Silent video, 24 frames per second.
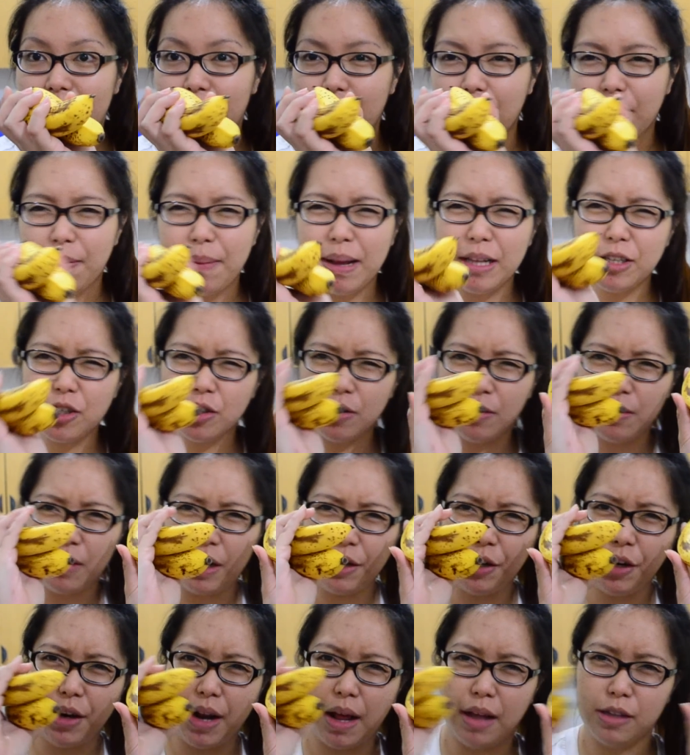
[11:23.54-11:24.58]
na, or medyo
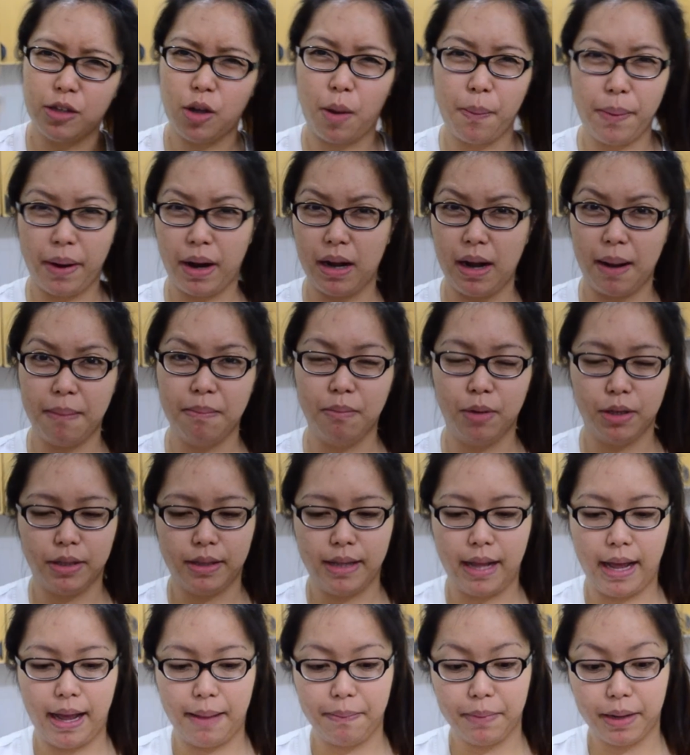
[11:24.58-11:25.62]
ano na, sobrang lambot
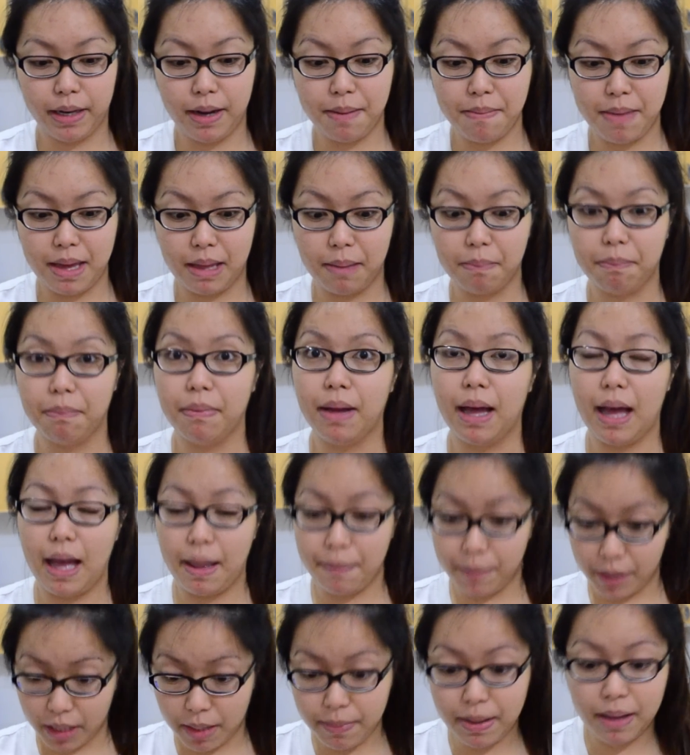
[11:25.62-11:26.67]
na, I'm gonna
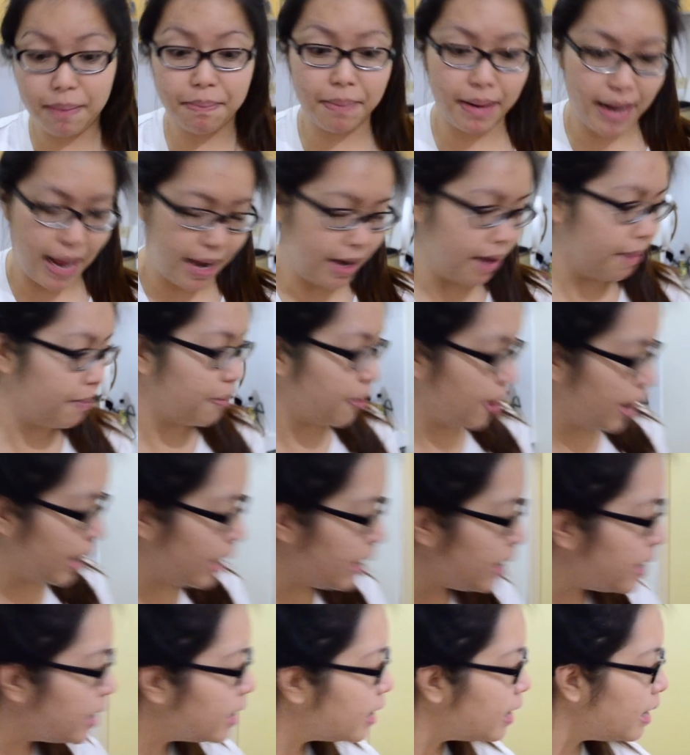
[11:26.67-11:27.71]
make banana
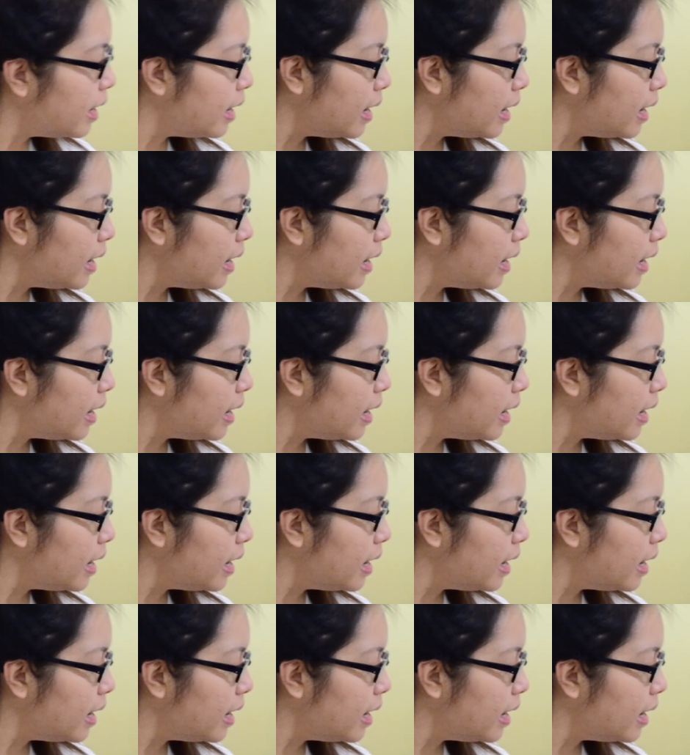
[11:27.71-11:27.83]
bread.